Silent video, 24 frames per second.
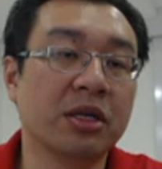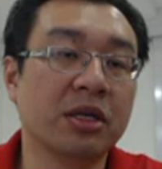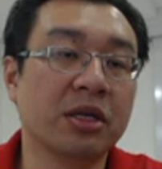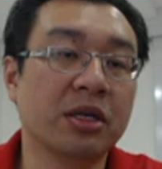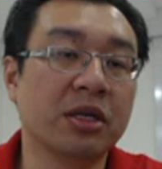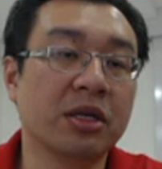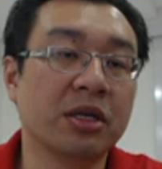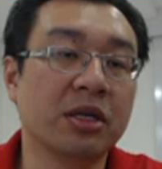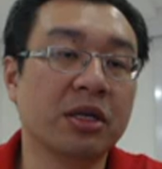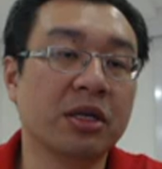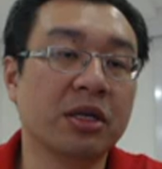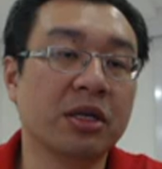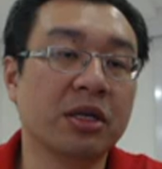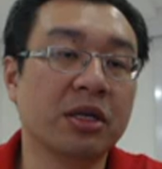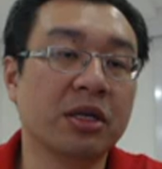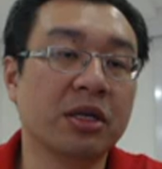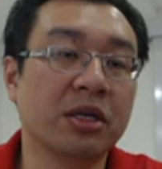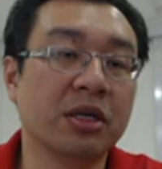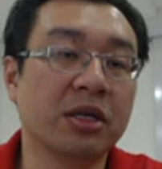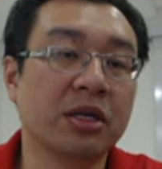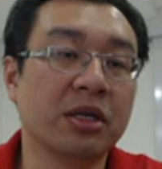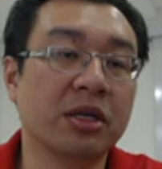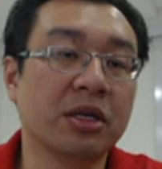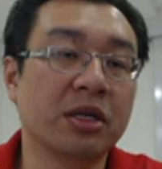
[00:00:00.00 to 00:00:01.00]
So
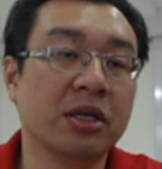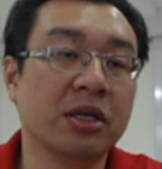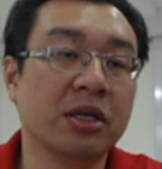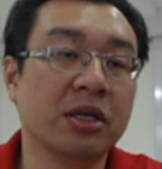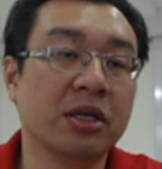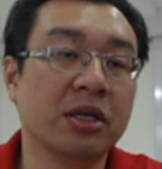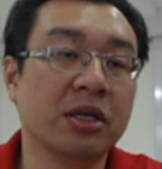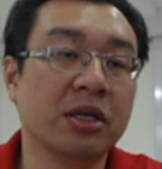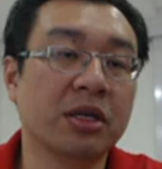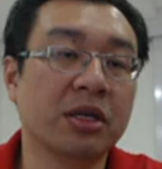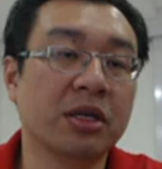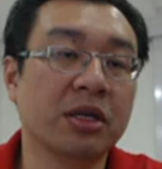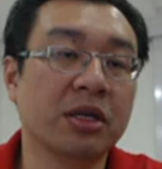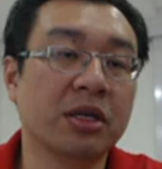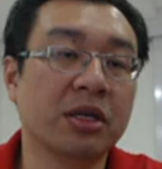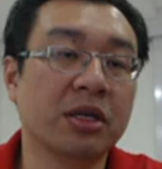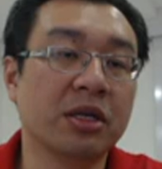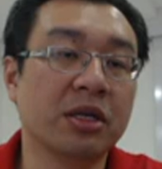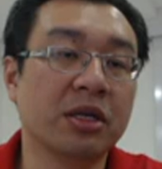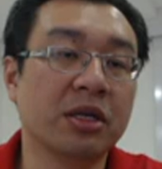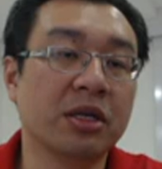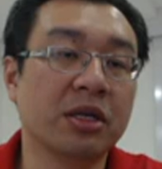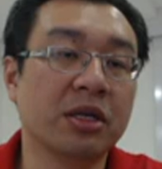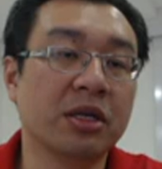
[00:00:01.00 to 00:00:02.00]
therefore the
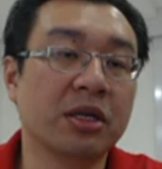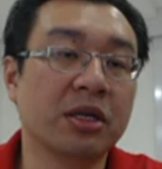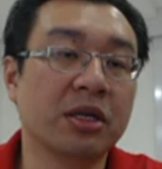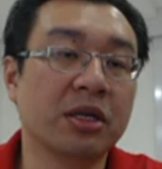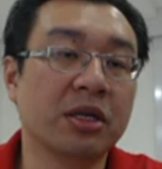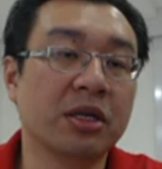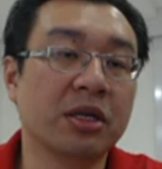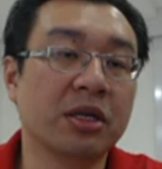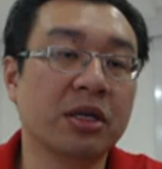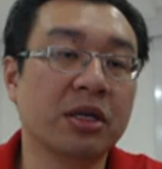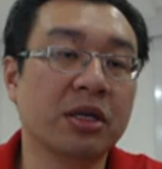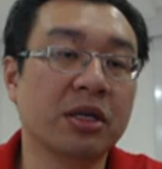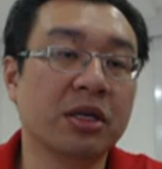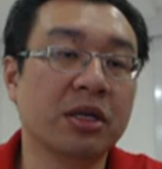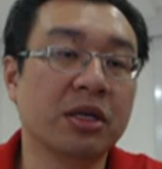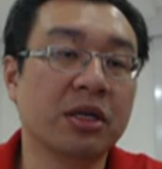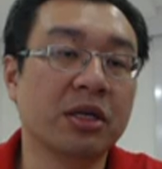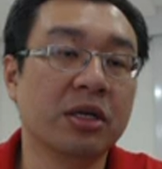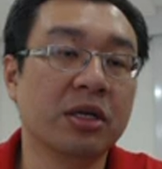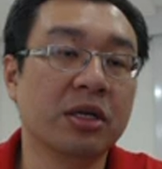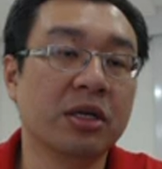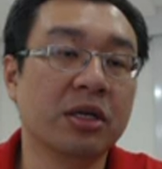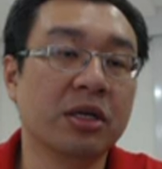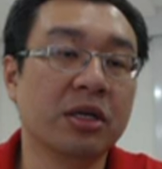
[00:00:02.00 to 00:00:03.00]
knight
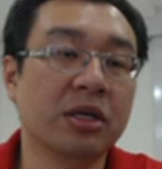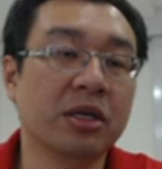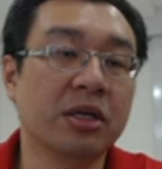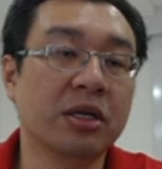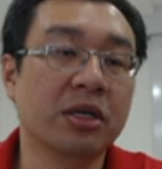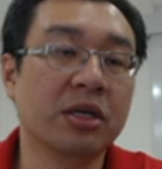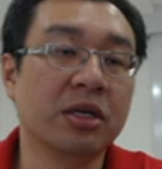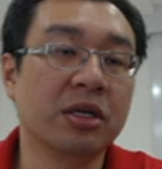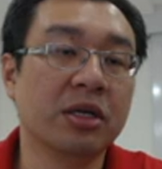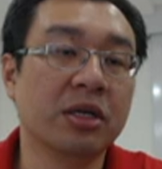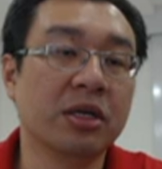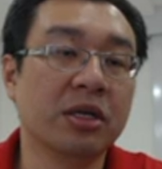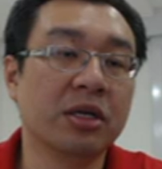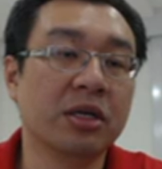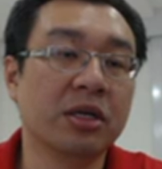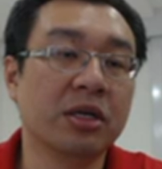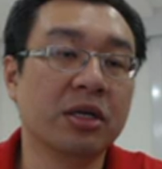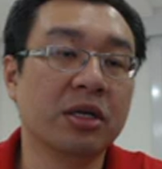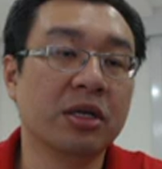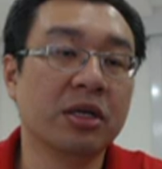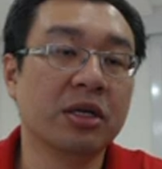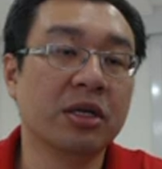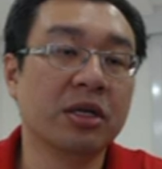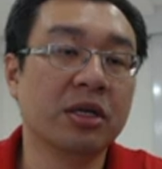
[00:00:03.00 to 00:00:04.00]
c5 will be
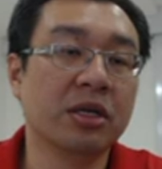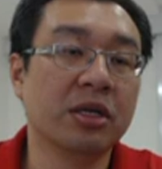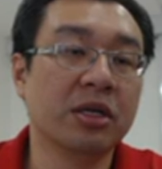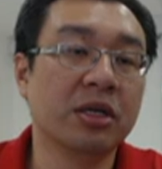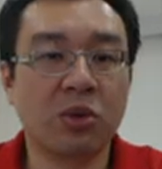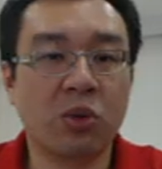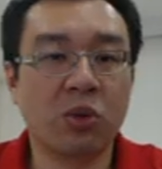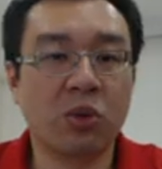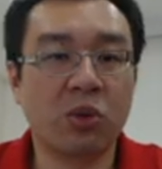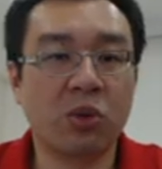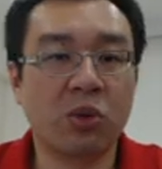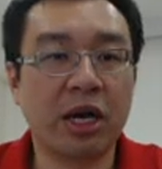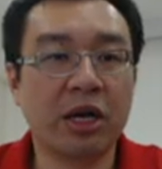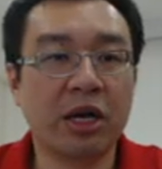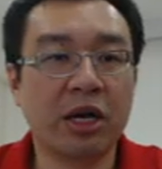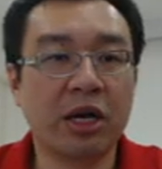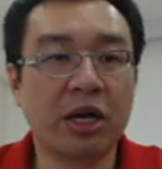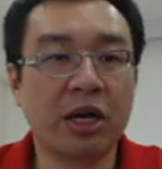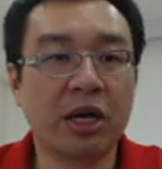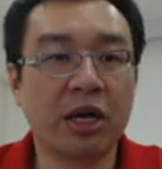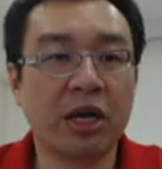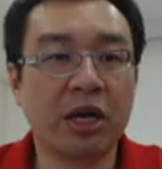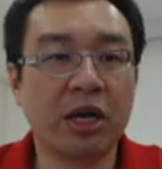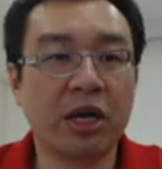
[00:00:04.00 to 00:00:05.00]
one
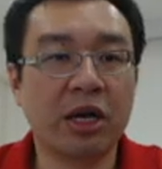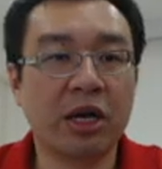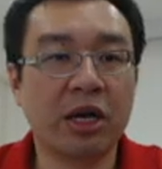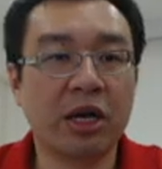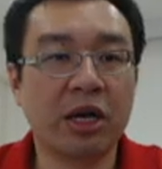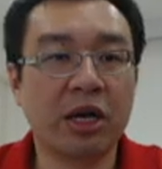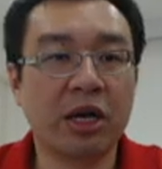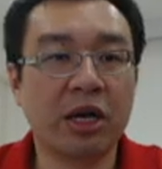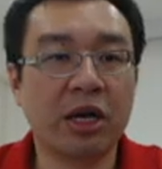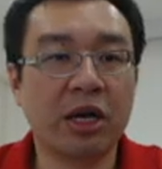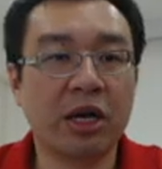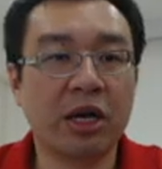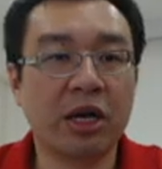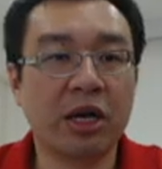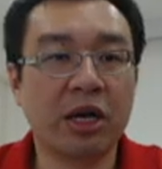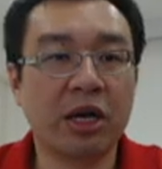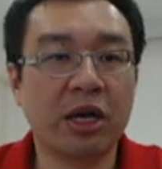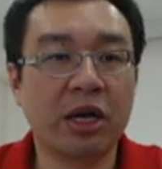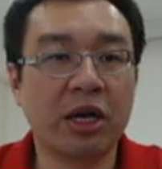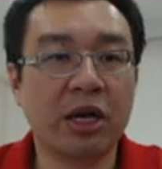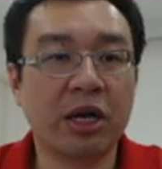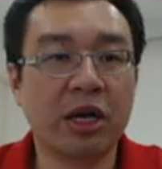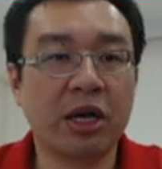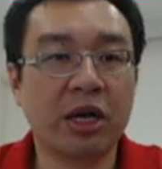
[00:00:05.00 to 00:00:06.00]
of the best
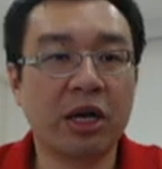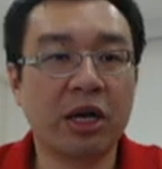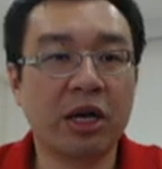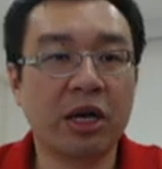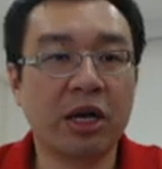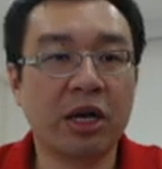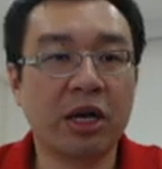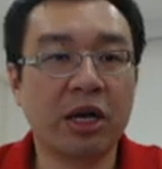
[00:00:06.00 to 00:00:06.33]
defense,